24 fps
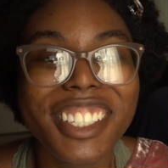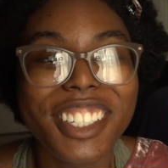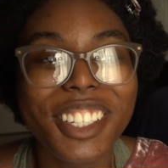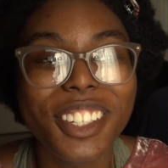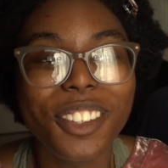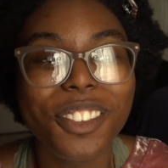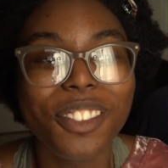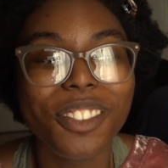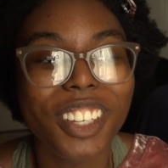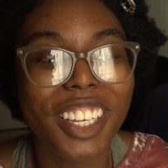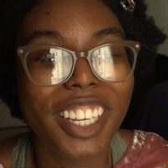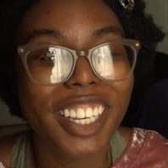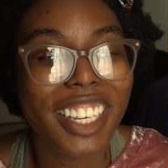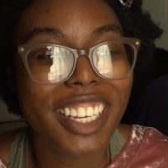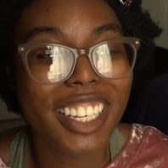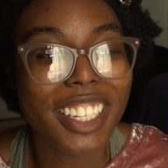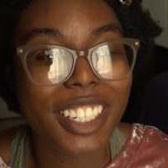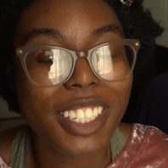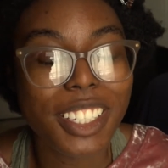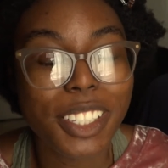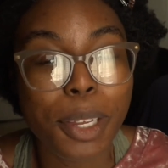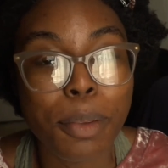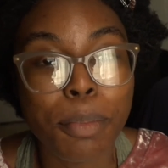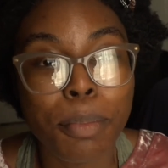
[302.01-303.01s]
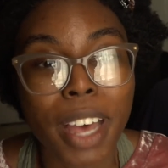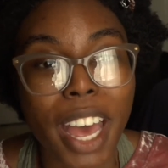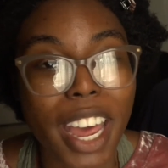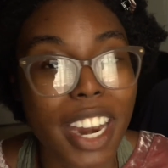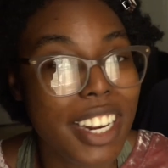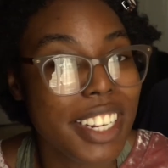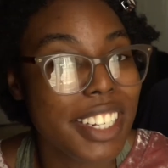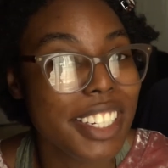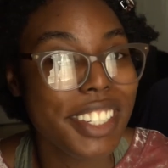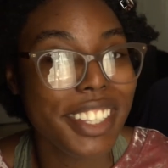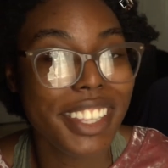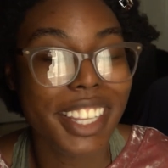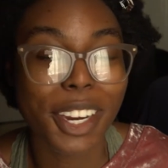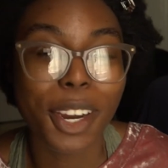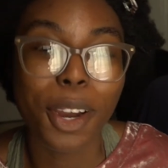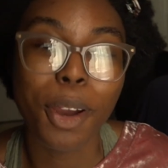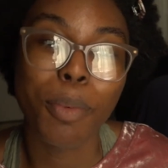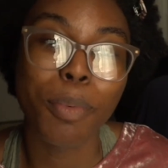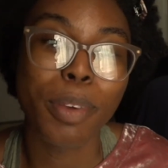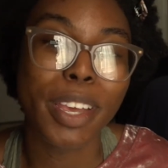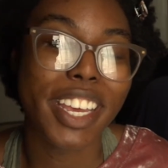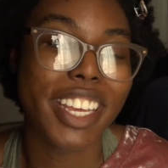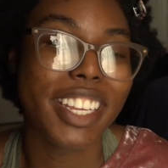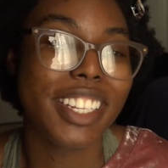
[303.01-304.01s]
to be somebody's
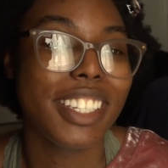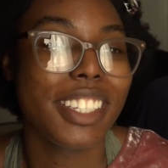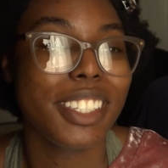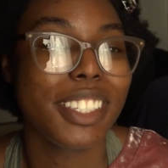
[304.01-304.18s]
therapist,